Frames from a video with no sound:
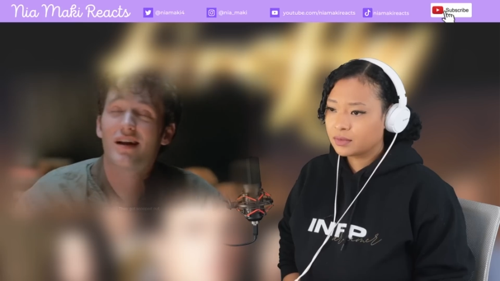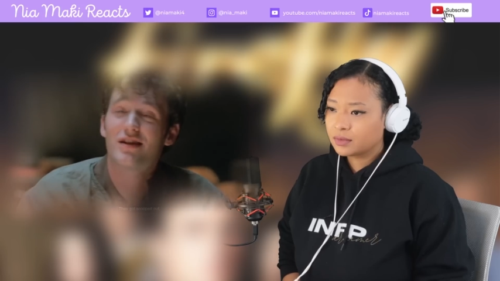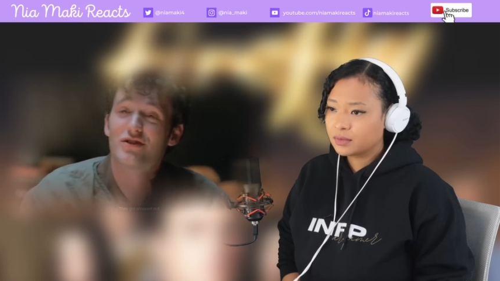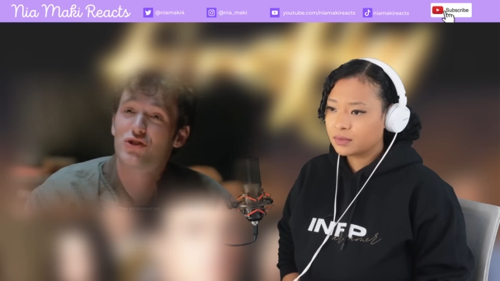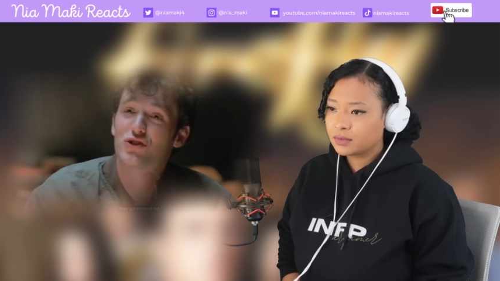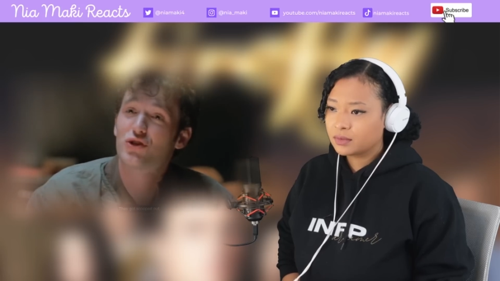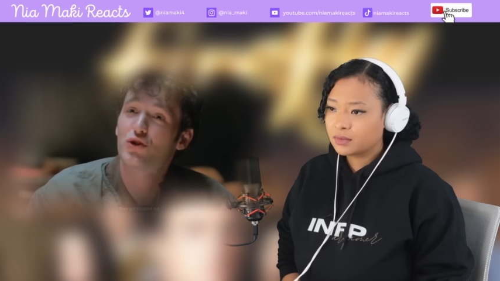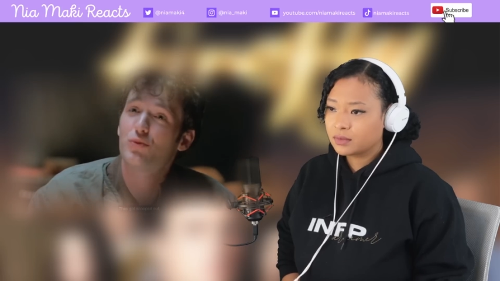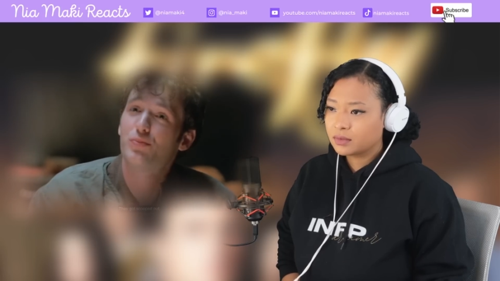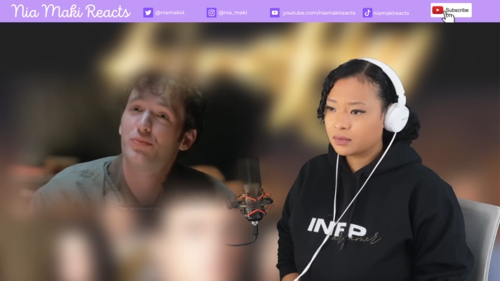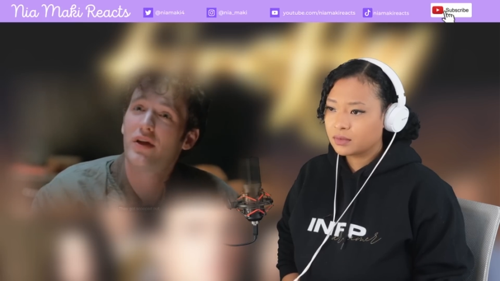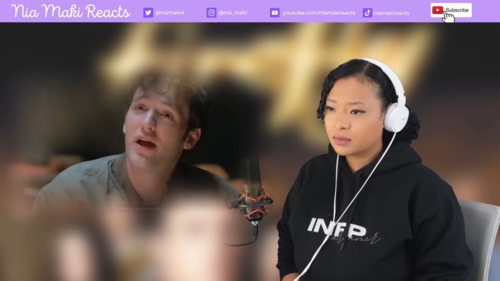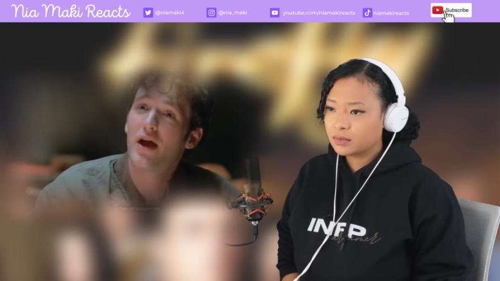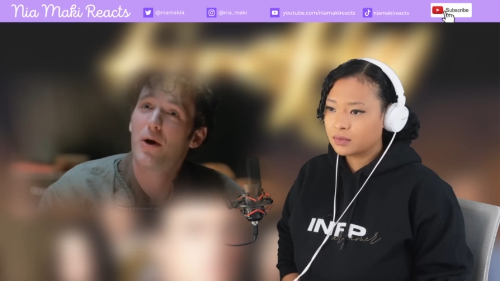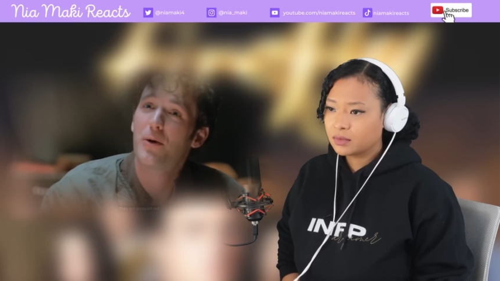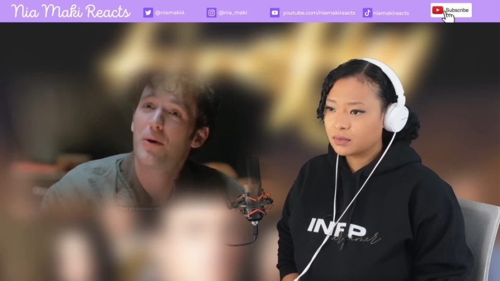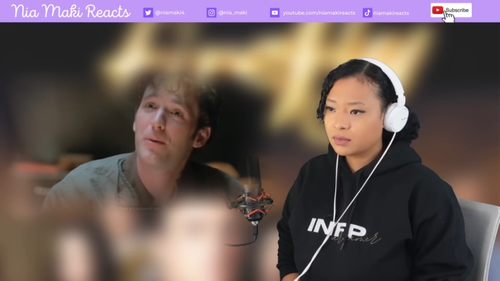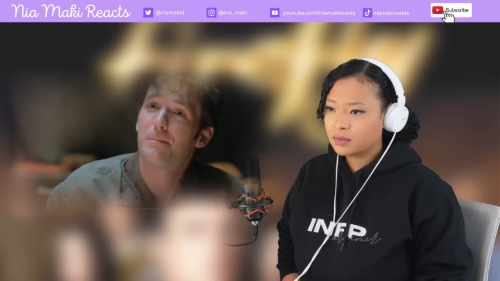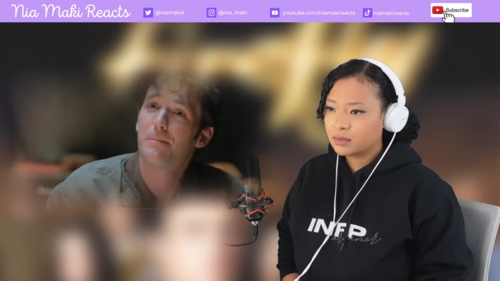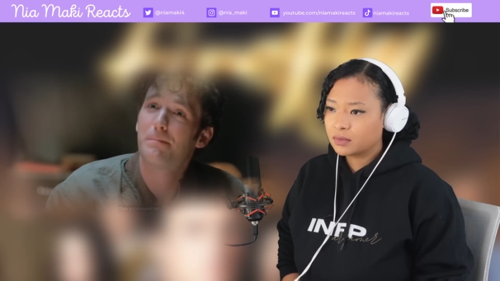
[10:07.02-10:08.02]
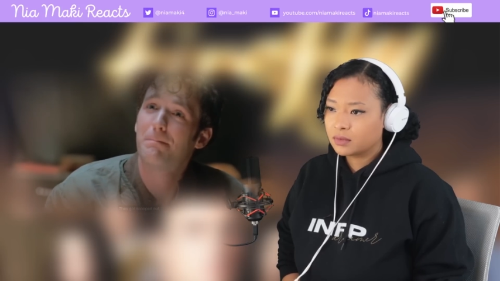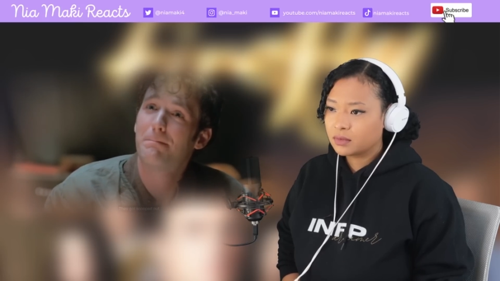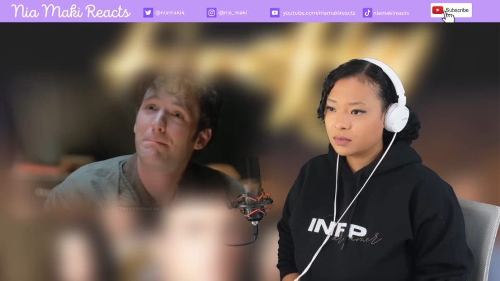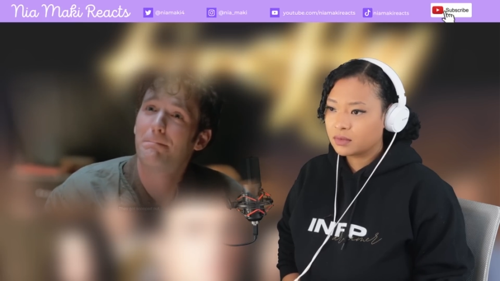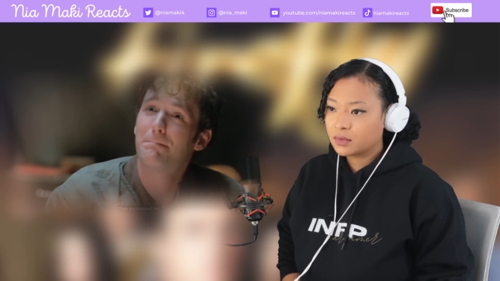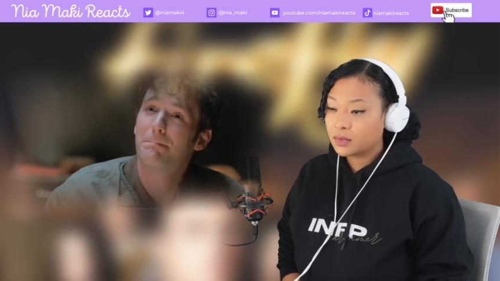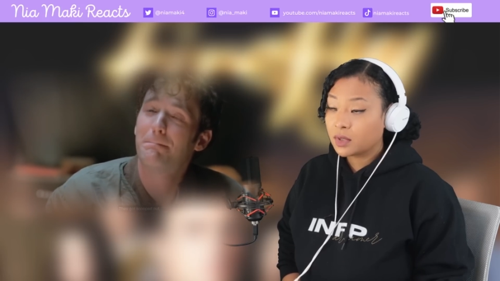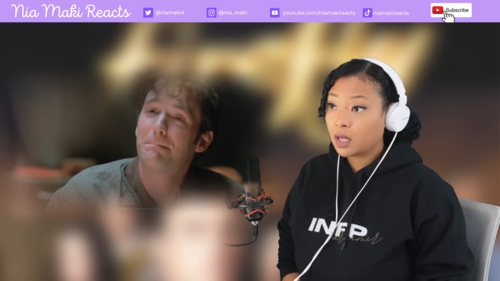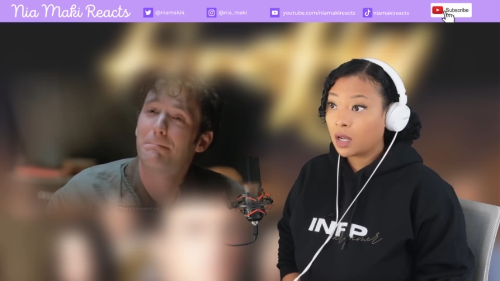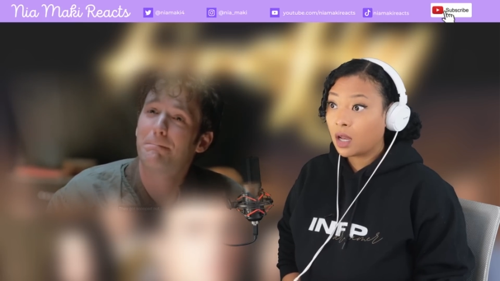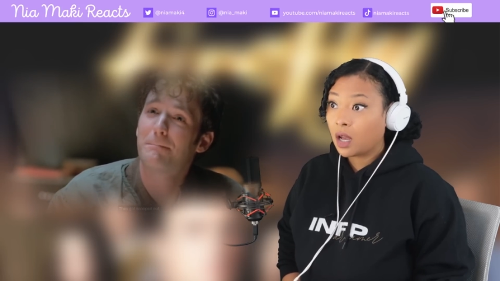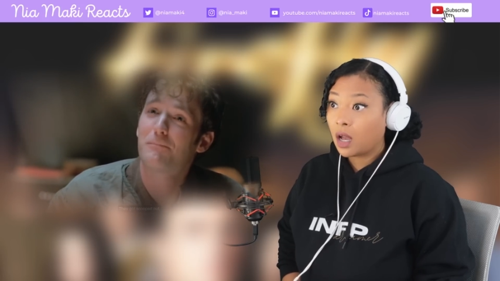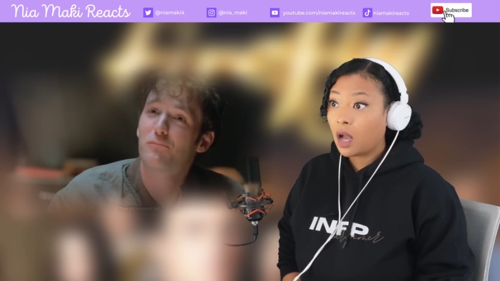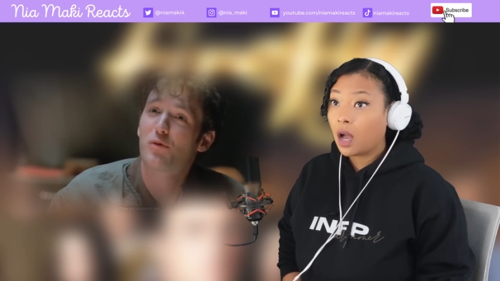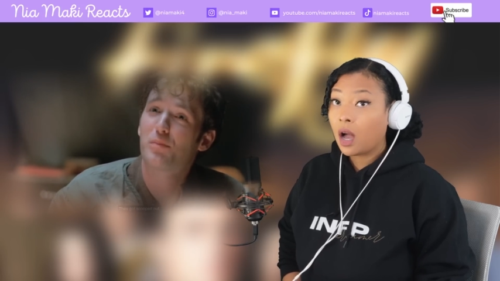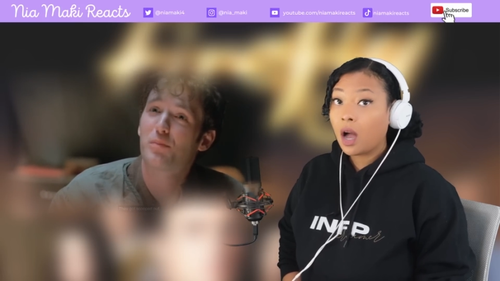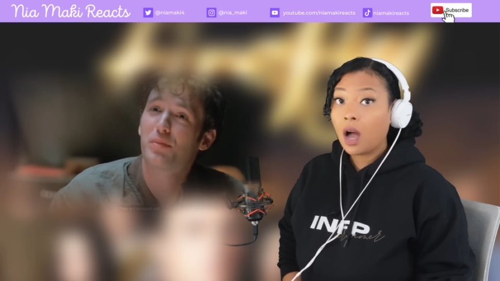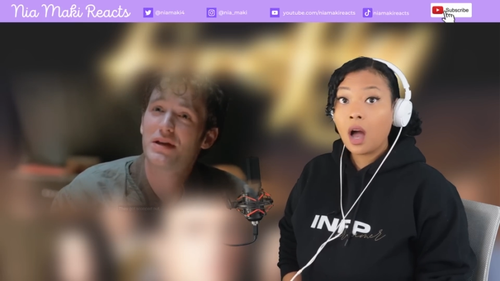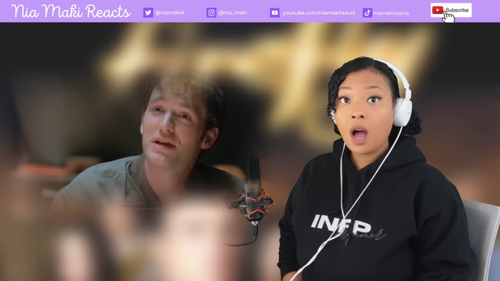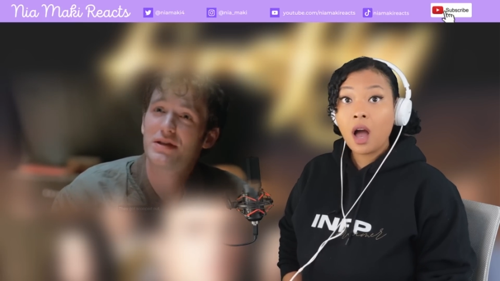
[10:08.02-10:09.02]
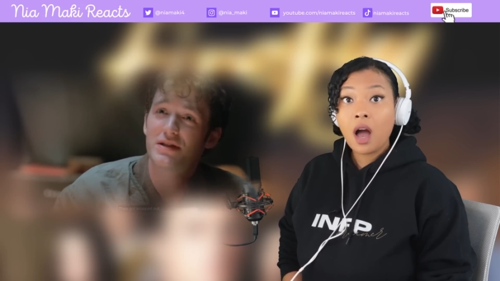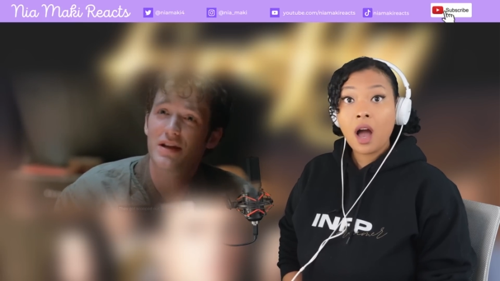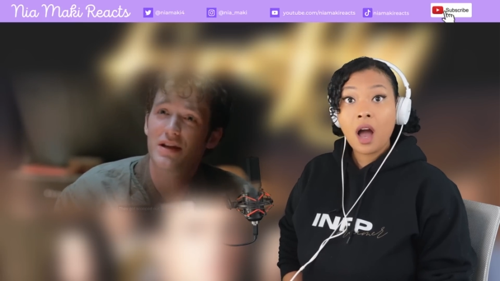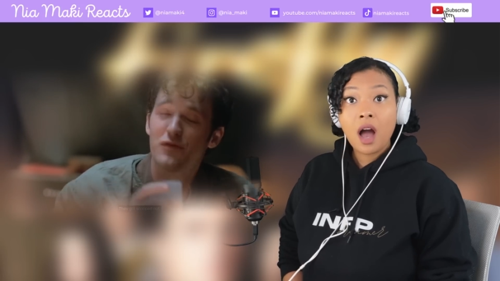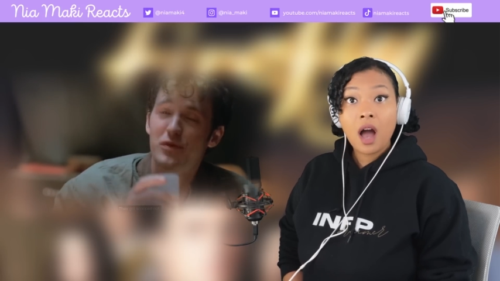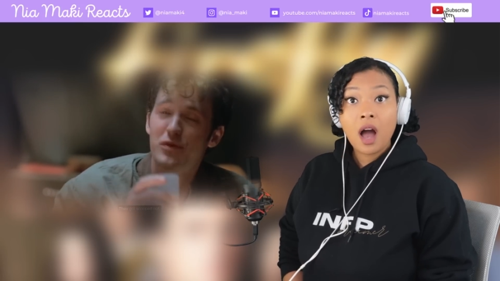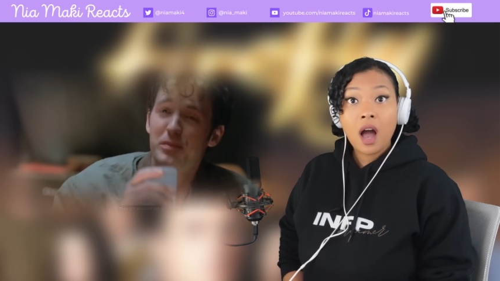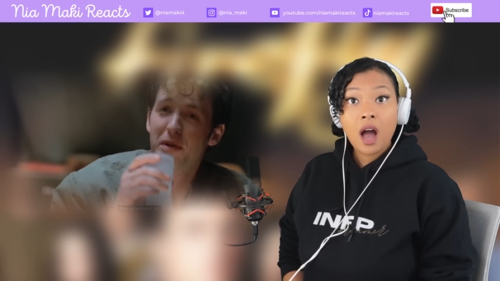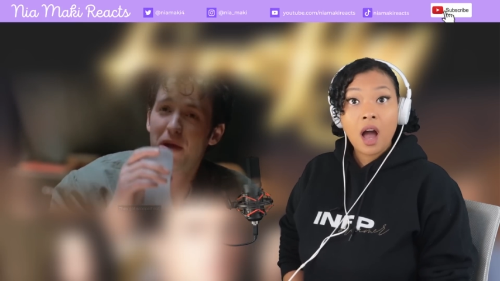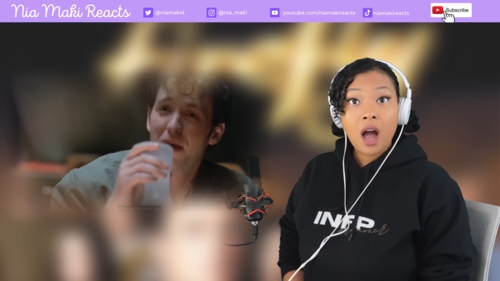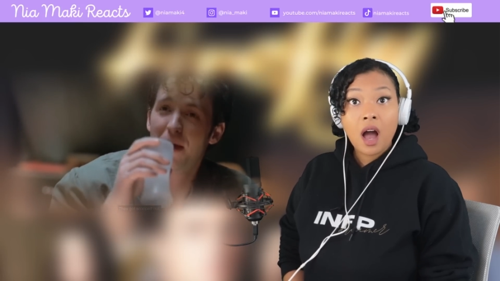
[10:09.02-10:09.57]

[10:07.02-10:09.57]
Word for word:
Speaker 1: They got scooped out. Replaced every